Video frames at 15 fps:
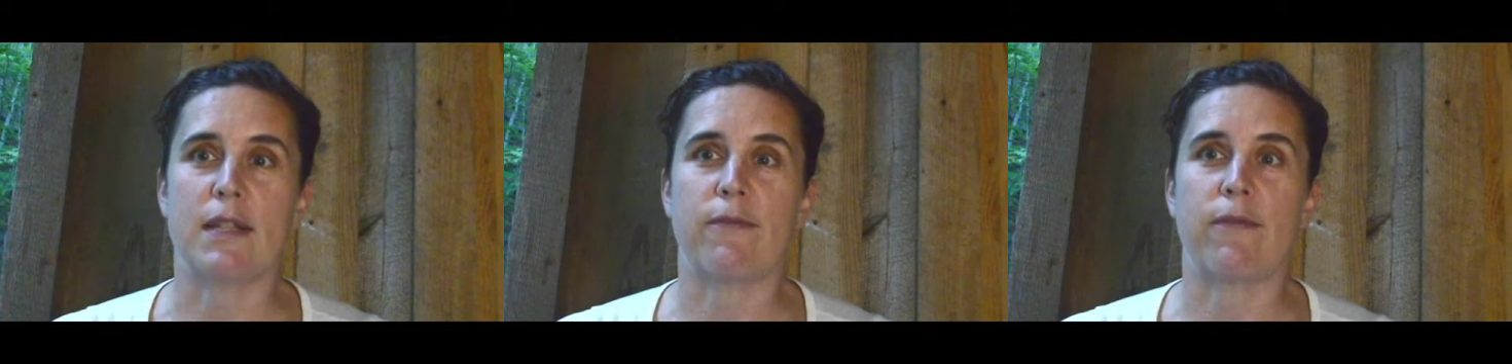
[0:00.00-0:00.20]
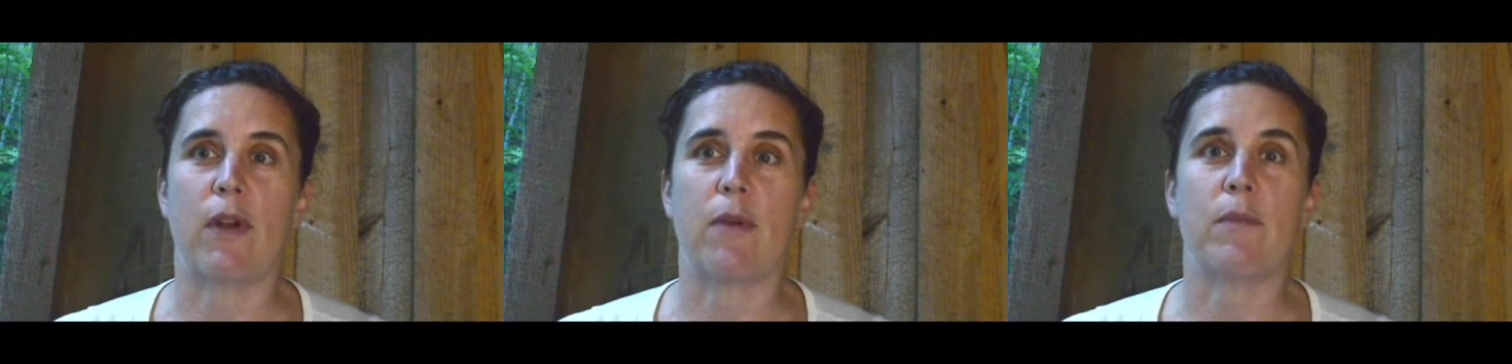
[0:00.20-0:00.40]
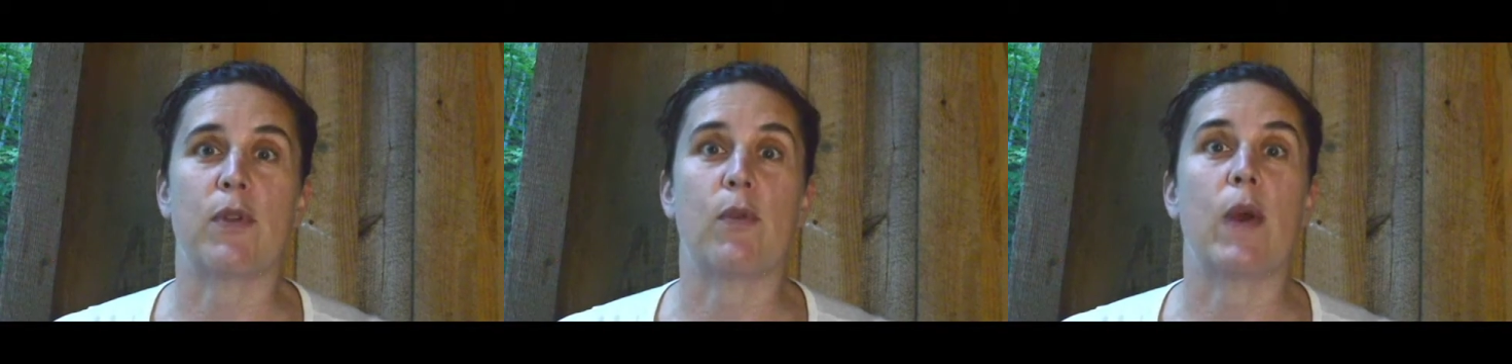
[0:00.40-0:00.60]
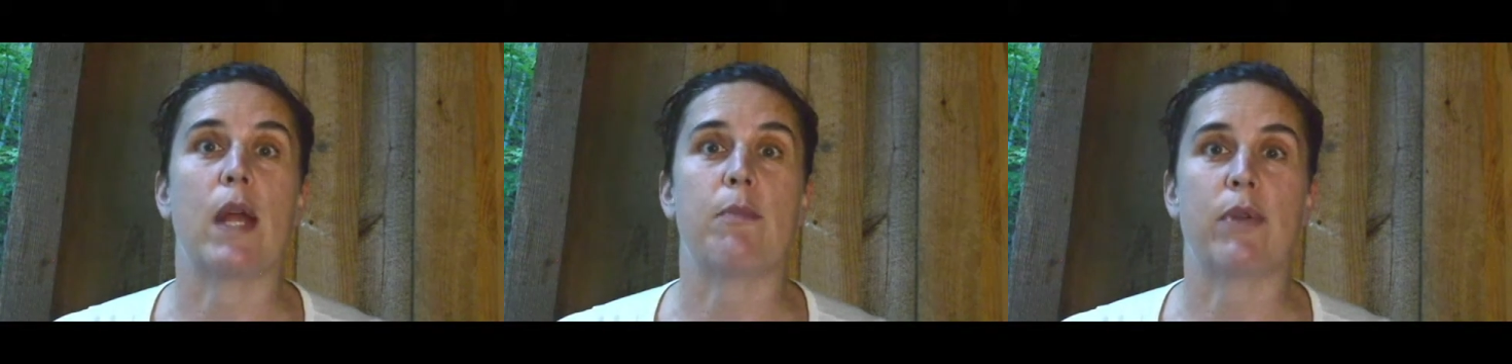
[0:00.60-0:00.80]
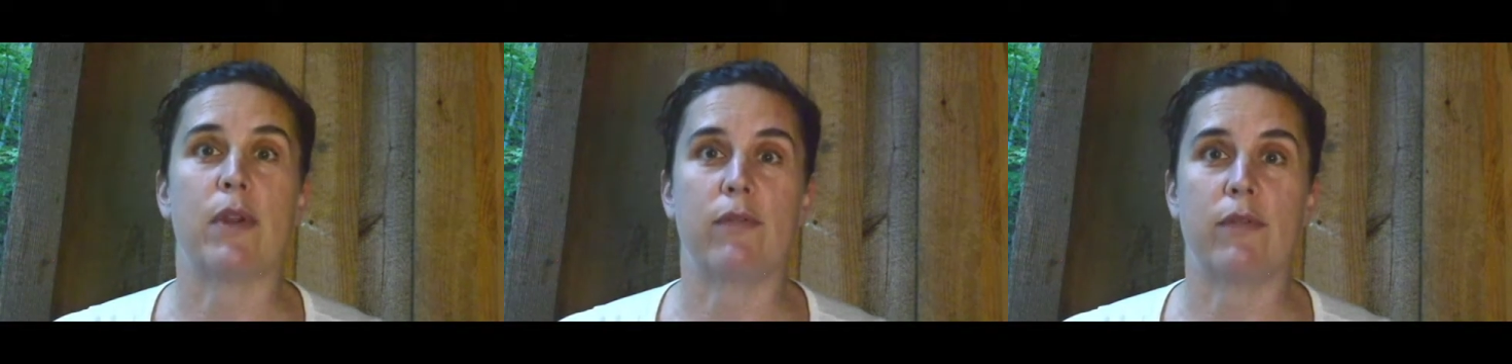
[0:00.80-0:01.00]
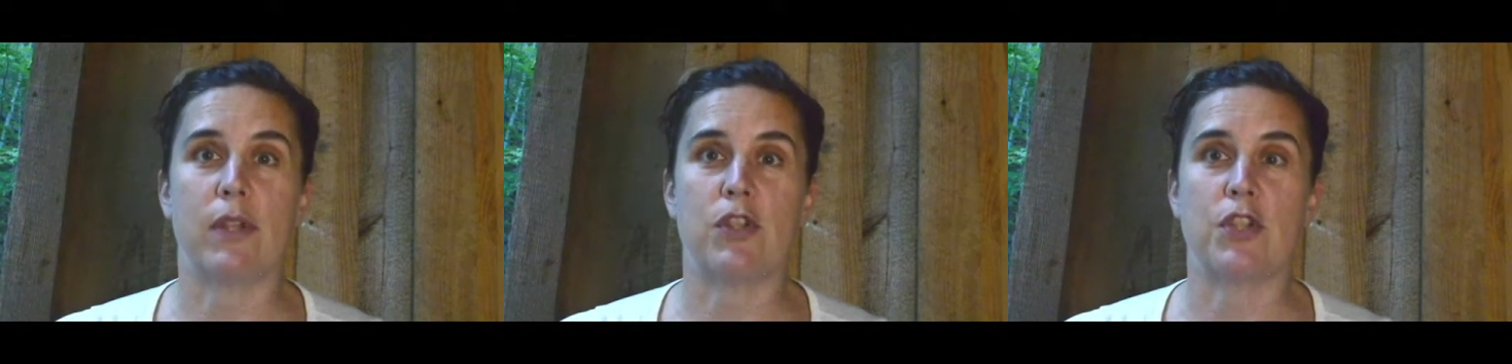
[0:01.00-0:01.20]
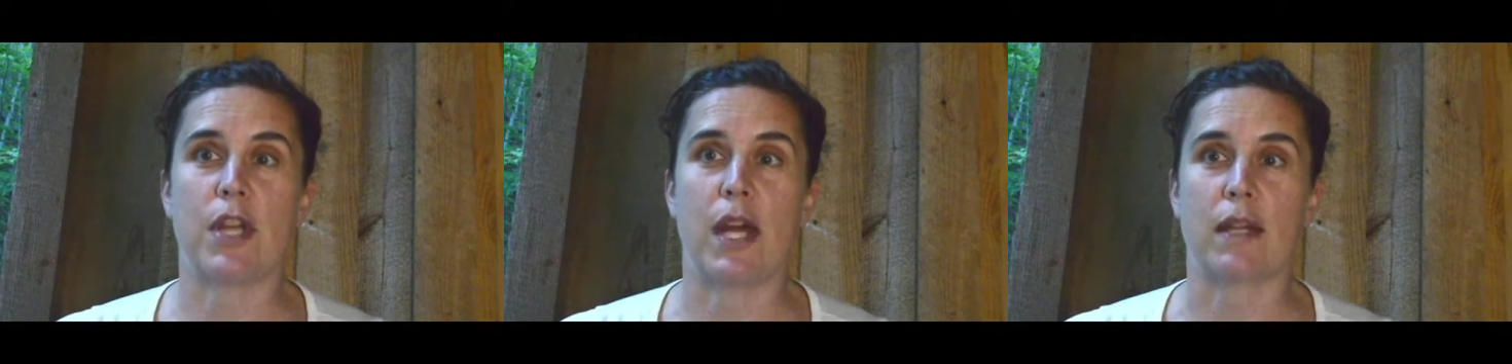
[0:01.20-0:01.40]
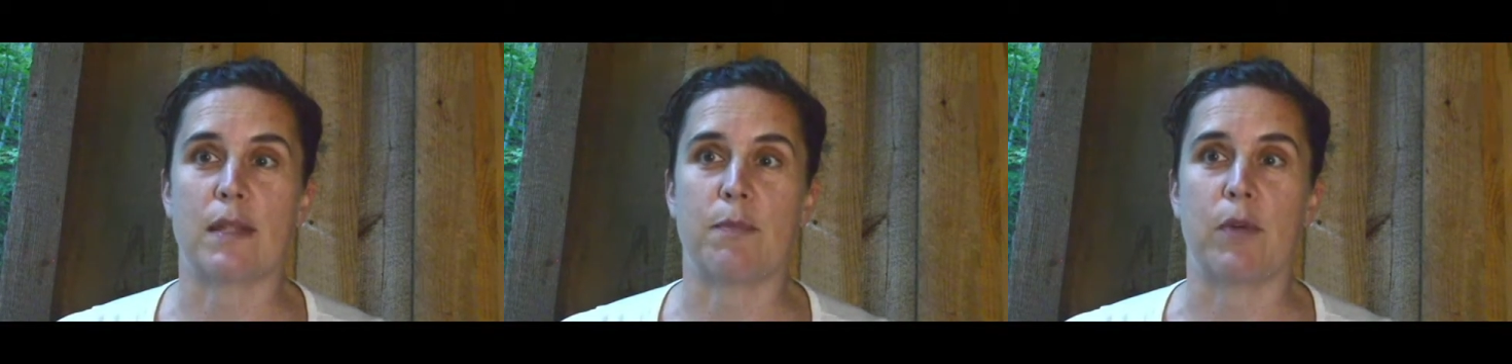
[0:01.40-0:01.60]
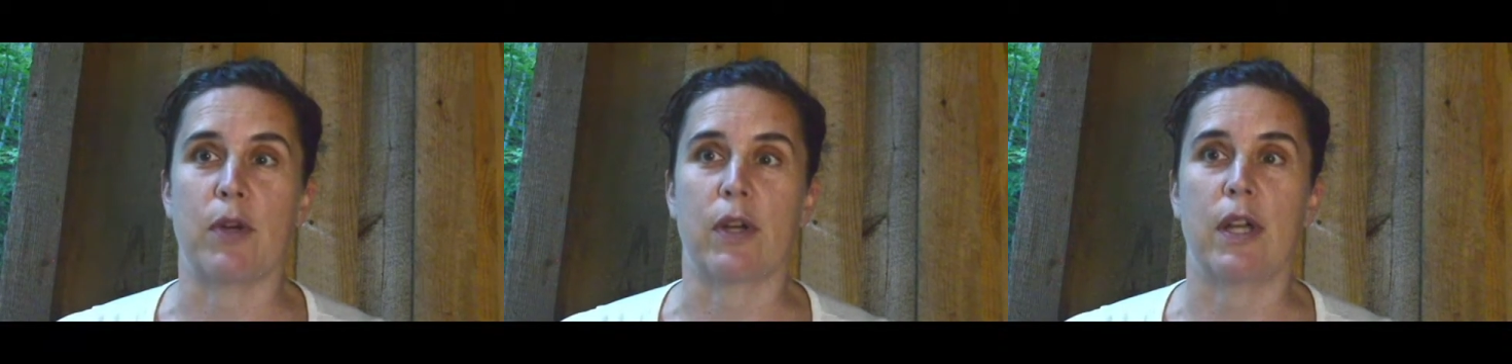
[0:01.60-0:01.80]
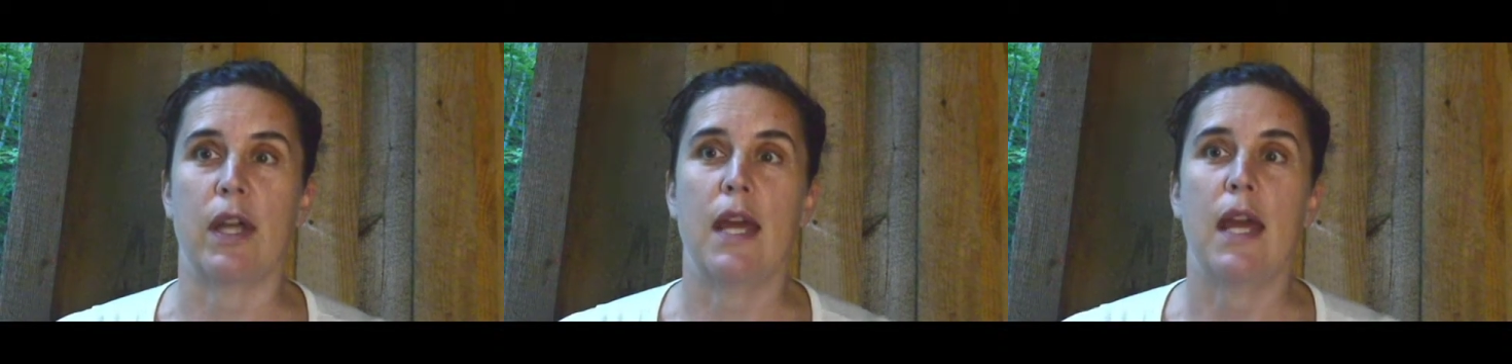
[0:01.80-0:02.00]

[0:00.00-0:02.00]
from the White Privilege textbook.